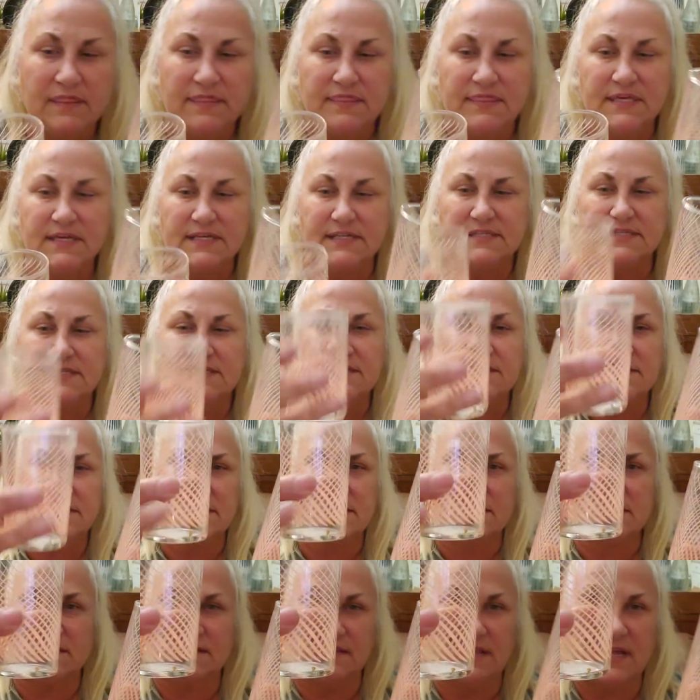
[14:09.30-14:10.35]
This
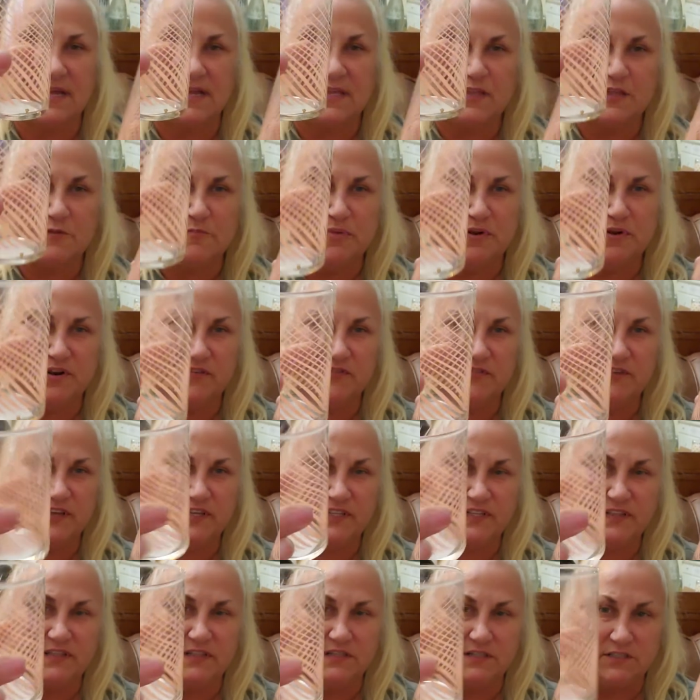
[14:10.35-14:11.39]
is like the
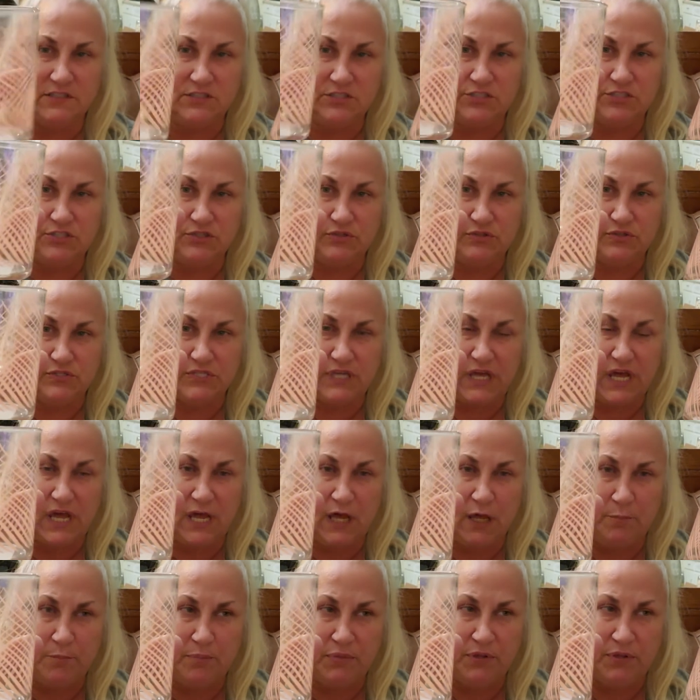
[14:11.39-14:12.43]
perfect little juice
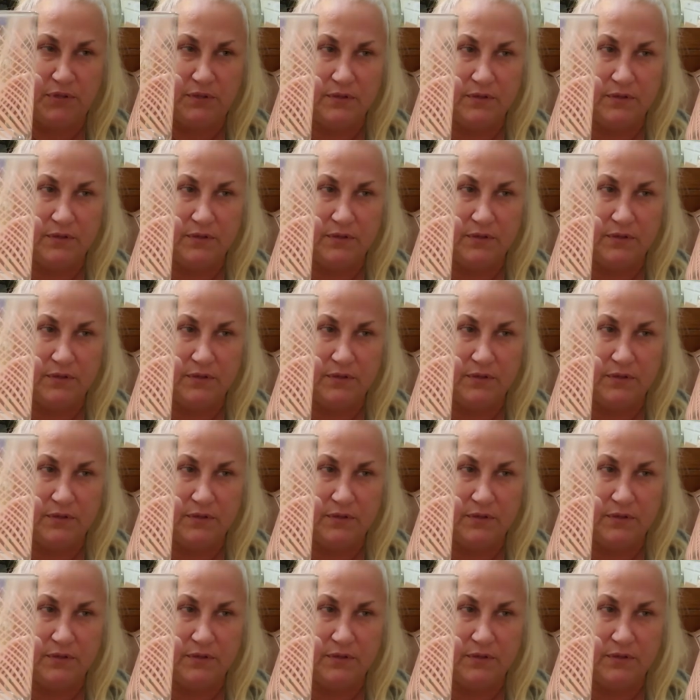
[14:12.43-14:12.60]
cup.